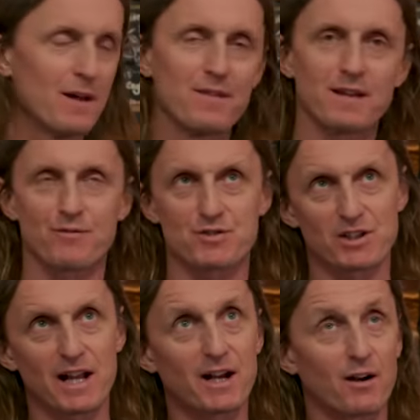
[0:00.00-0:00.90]
I think for
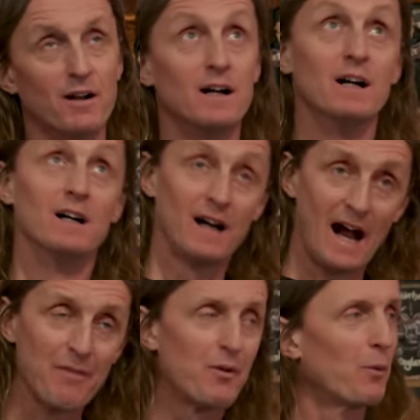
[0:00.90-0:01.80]
Slayer,
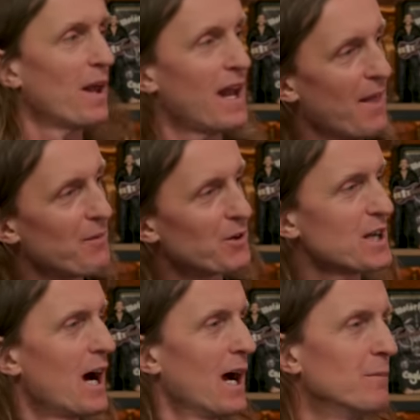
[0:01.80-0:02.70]
had their run, had their
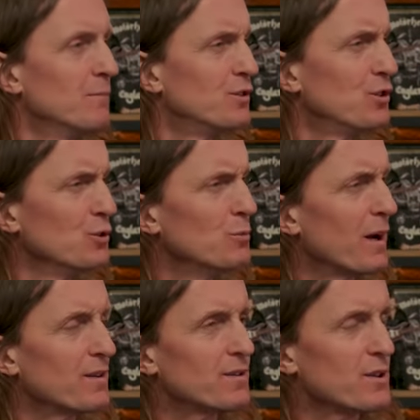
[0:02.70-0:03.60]
time too,
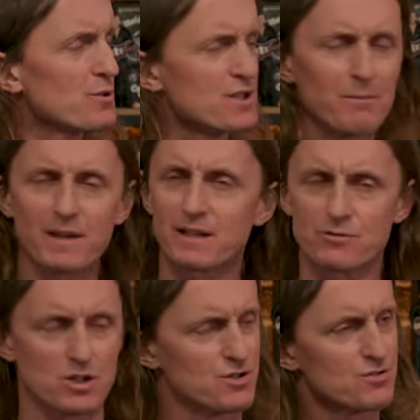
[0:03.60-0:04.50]
but there was something
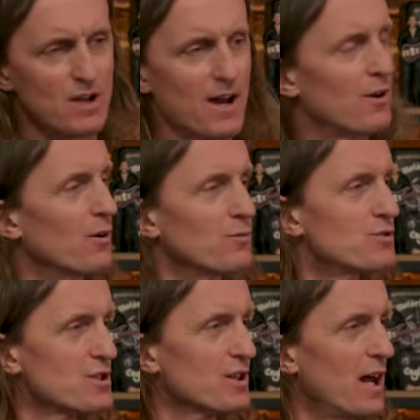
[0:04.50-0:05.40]
just, I don't know,
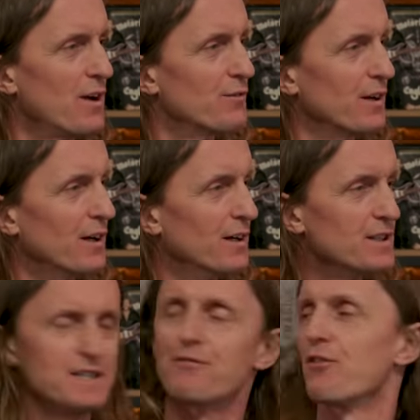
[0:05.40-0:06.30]
just kind of
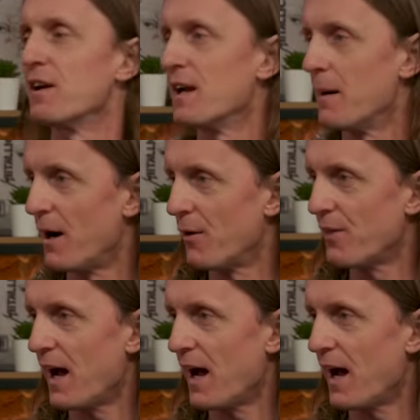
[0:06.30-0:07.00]
different about